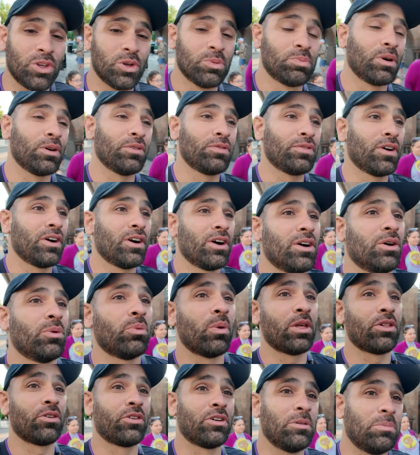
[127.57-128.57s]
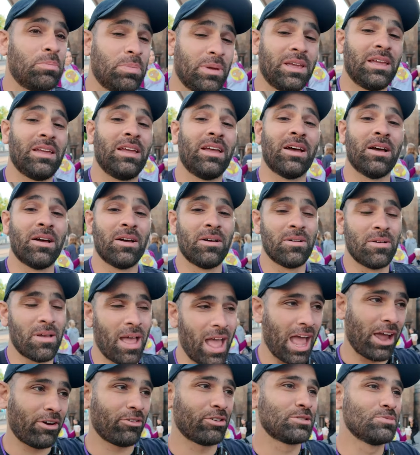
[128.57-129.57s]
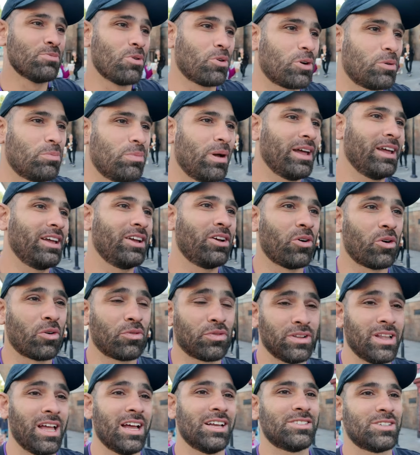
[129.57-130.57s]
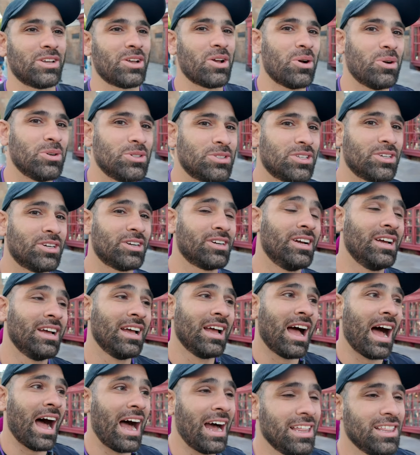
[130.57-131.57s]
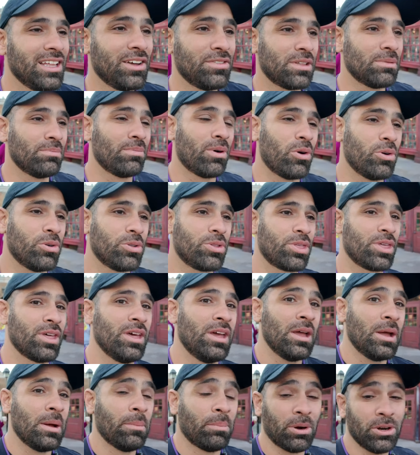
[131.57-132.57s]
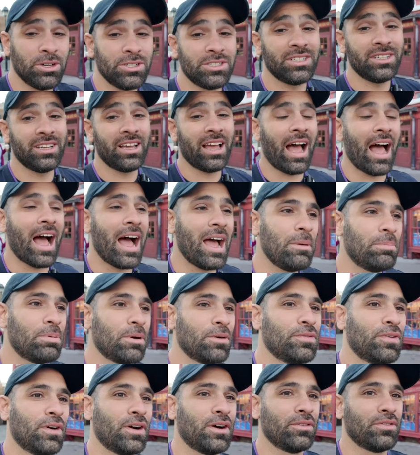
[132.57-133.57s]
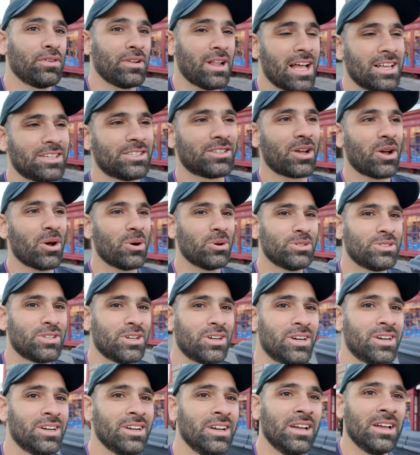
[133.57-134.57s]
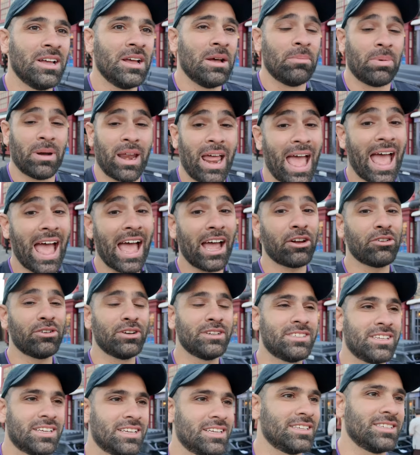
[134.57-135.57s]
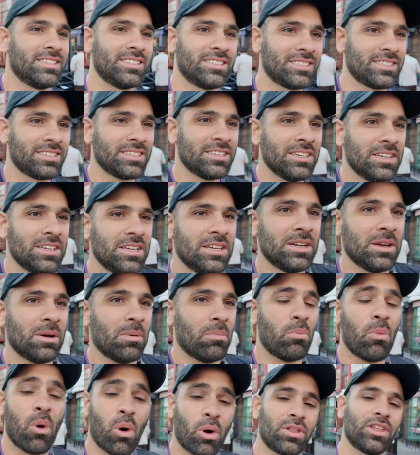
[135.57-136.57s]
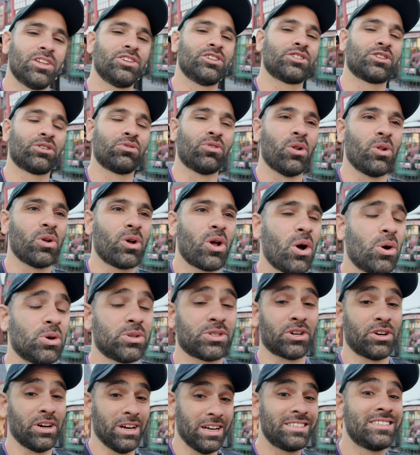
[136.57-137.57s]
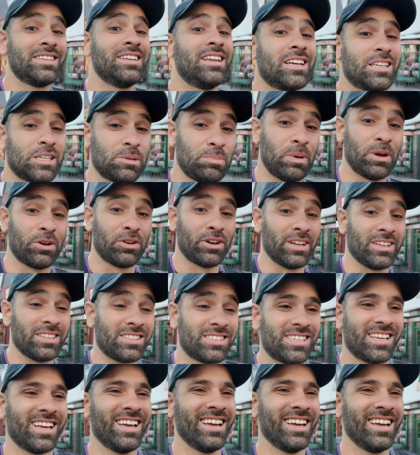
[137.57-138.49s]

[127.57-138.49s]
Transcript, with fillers: you prefer, whether it be Hagrid's Motorbike or VelociCoaster. I love them both. Personally, I prefer VelociCoaster, but Hagrid's is more than just a roller coaster, it's an experience.